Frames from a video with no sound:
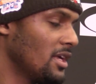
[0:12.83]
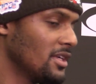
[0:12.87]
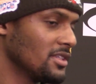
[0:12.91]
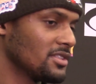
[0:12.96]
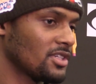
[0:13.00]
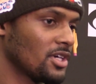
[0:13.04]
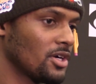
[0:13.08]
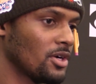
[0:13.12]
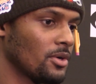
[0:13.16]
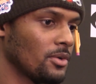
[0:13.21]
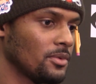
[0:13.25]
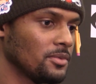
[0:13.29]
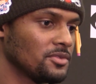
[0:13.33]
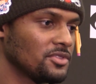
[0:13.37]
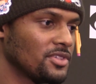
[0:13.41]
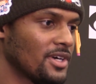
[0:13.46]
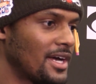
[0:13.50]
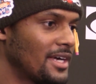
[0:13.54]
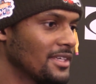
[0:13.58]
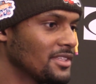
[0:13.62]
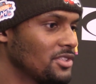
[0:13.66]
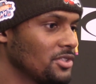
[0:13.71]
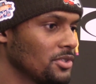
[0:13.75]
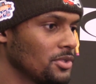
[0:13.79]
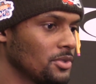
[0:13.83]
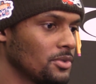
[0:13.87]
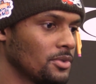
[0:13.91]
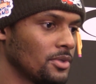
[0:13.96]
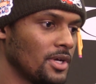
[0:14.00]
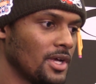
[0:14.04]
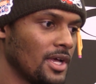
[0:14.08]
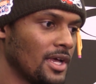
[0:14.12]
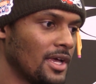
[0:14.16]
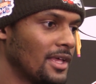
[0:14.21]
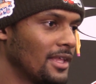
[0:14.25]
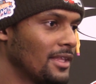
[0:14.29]
So trying to
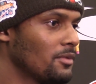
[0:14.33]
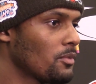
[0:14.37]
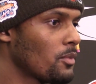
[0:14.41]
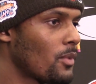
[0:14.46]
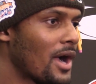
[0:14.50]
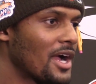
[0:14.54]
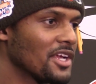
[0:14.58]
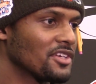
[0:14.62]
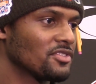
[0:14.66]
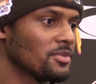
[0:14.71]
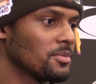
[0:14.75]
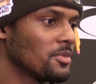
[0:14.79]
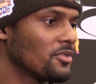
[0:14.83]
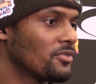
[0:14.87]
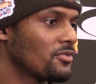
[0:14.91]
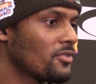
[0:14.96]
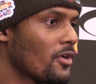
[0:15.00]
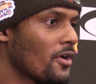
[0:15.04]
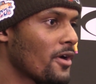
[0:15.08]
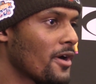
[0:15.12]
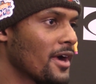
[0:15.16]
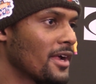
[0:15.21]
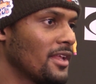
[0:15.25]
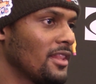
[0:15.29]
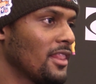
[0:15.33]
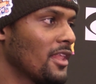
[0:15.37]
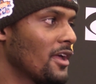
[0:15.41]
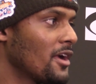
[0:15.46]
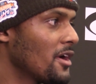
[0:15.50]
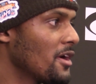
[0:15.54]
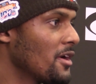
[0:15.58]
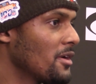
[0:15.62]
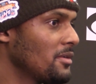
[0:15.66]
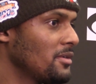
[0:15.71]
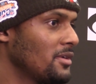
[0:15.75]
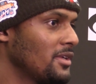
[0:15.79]
watch from afar and
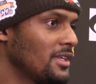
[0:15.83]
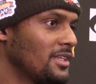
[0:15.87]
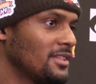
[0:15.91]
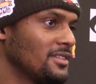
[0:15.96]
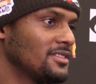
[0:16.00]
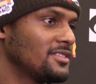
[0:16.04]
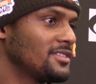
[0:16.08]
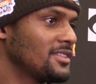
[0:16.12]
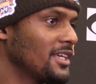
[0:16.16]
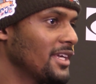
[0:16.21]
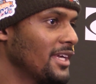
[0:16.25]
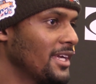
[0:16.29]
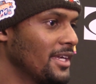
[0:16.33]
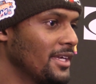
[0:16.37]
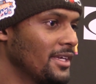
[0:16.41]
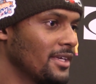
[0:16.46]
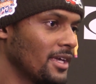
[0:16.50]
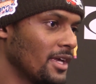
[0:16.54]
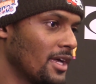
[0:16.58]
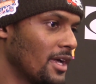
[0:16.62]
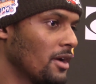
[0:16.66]
learn and see